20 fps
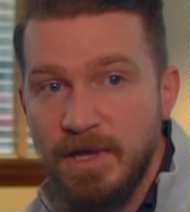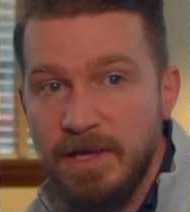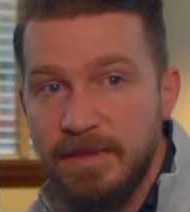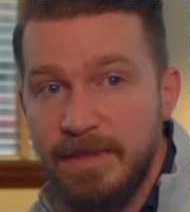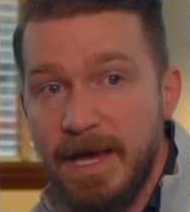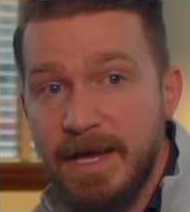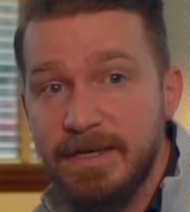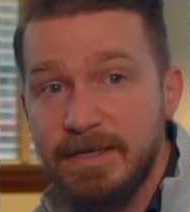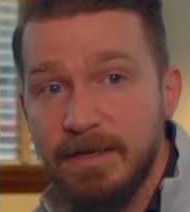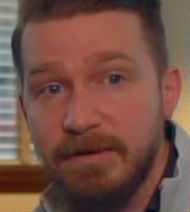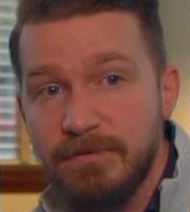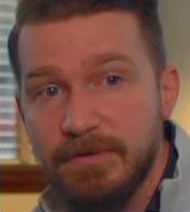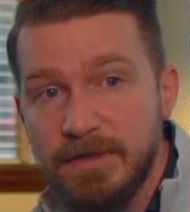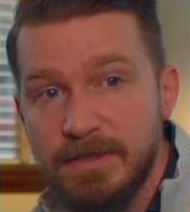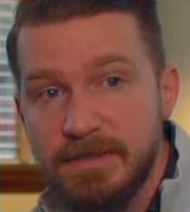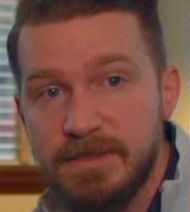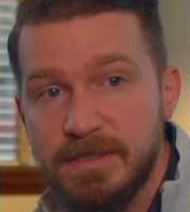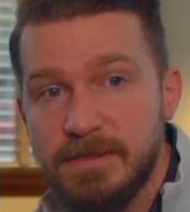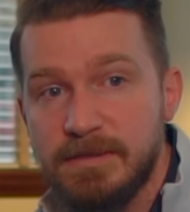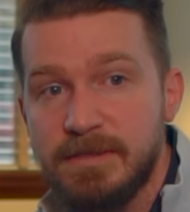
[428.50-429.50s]
That
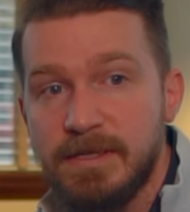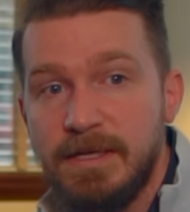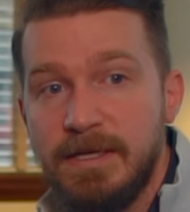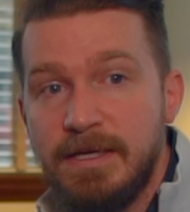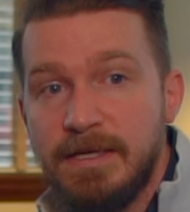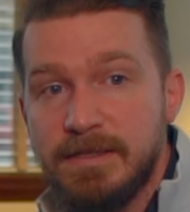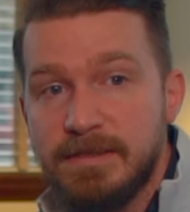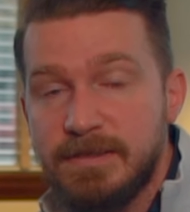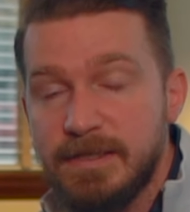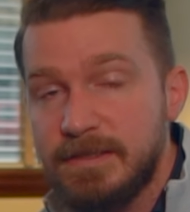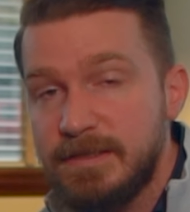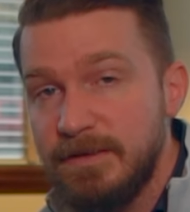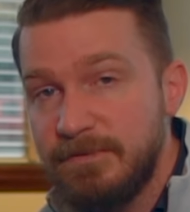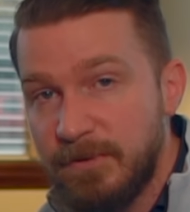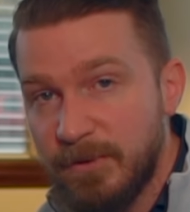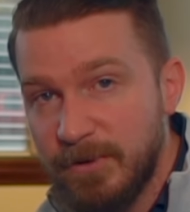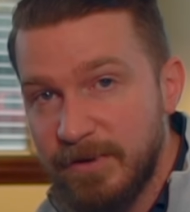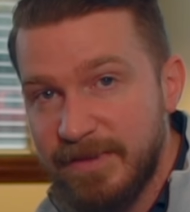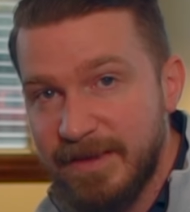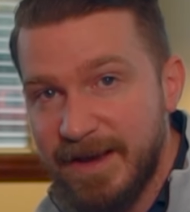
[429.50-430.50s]
difference is
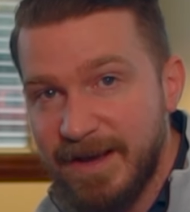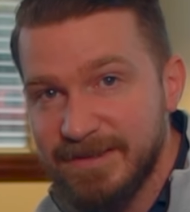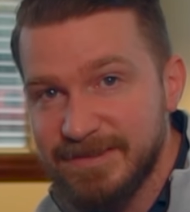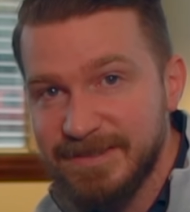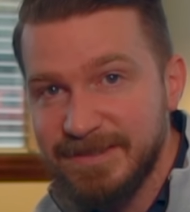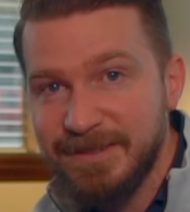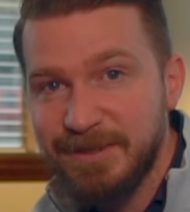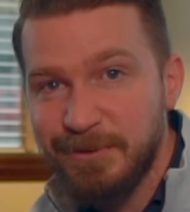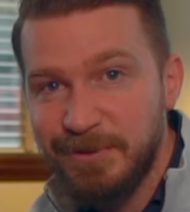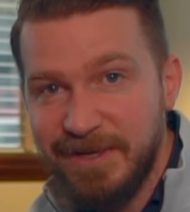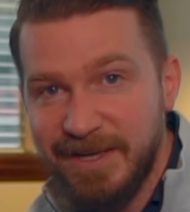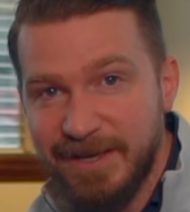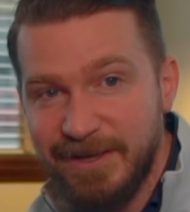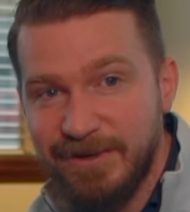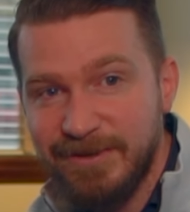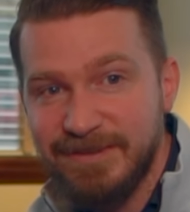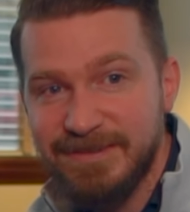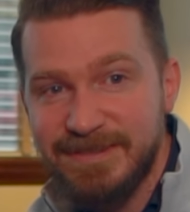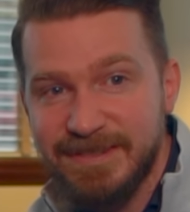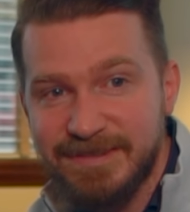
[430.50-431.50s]

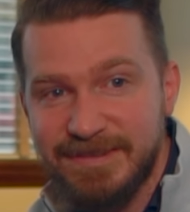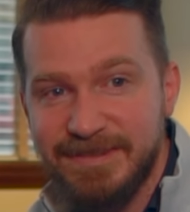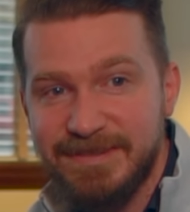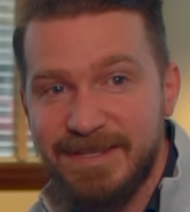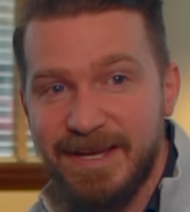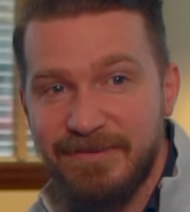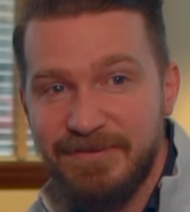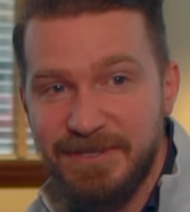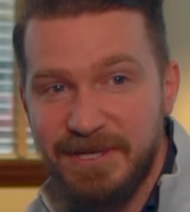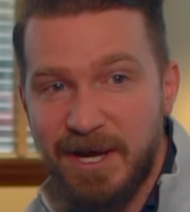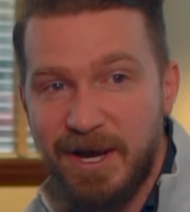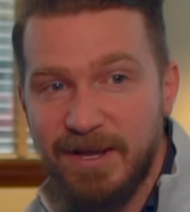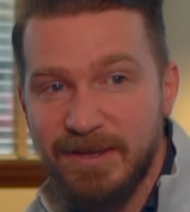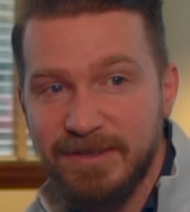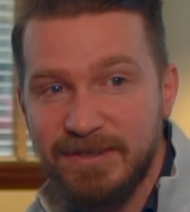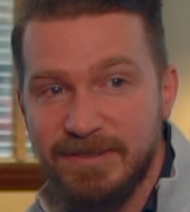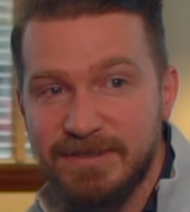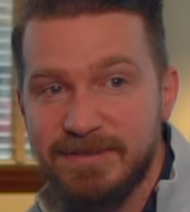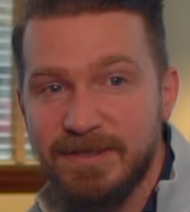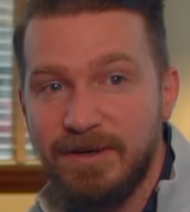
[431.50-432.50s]

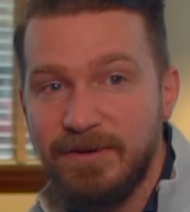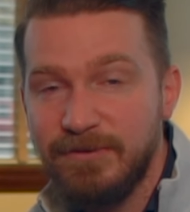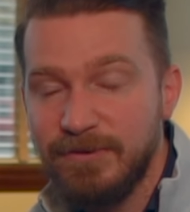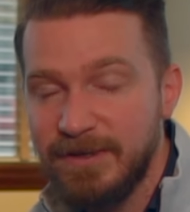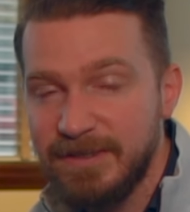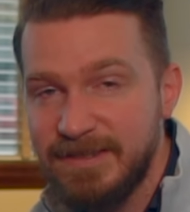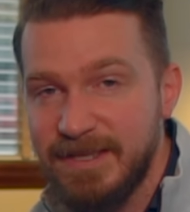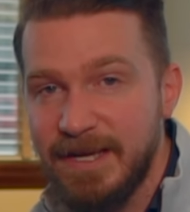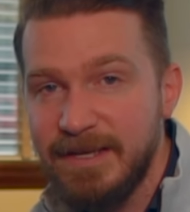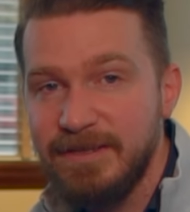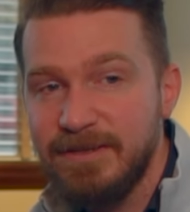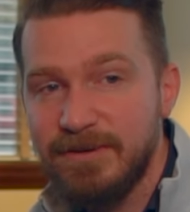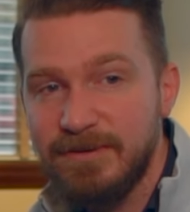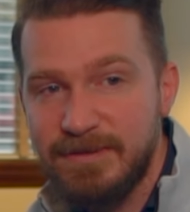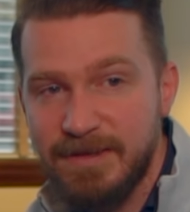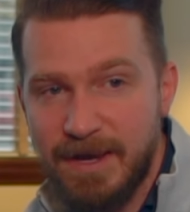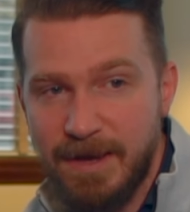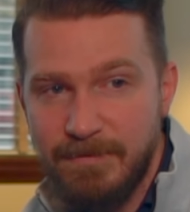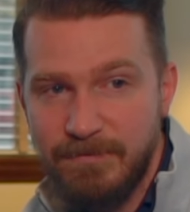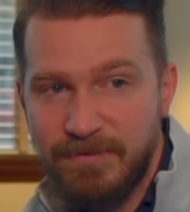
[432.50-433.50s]
$64,367 over a 10-year
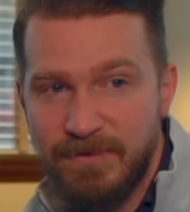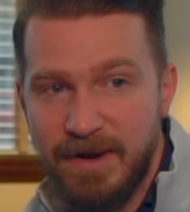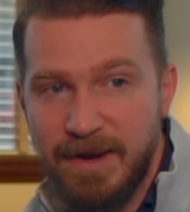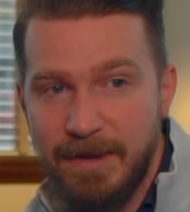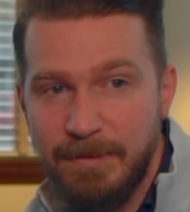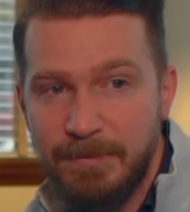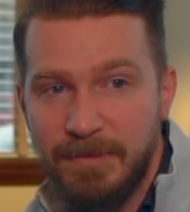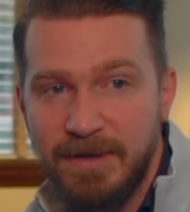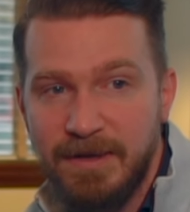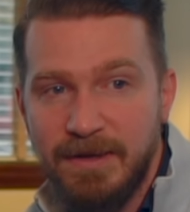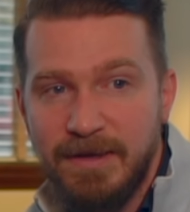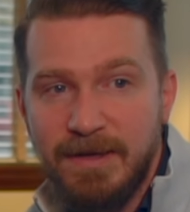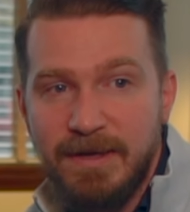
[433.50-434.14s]
time frame,